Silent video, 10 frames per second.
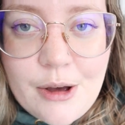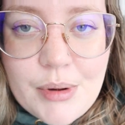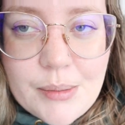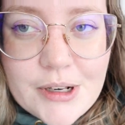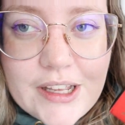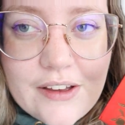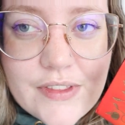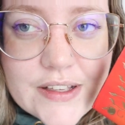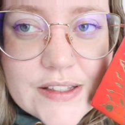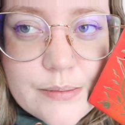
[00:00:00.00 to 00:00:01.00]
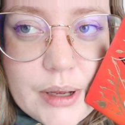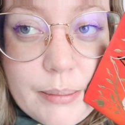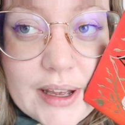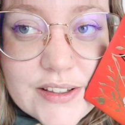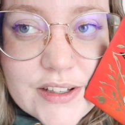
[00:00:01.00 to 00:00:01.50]
but I'm gonna give this my
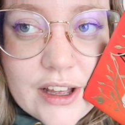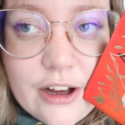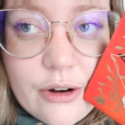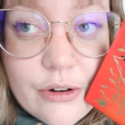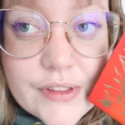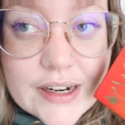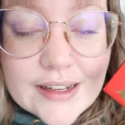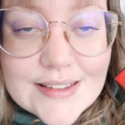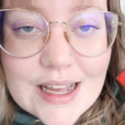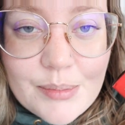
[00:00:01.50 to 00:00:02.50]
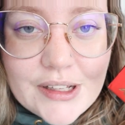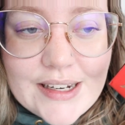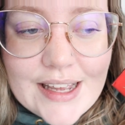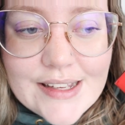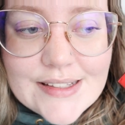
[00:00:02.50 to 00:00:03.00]
best go over the next couple of
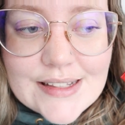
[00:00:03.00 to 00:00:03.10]
days,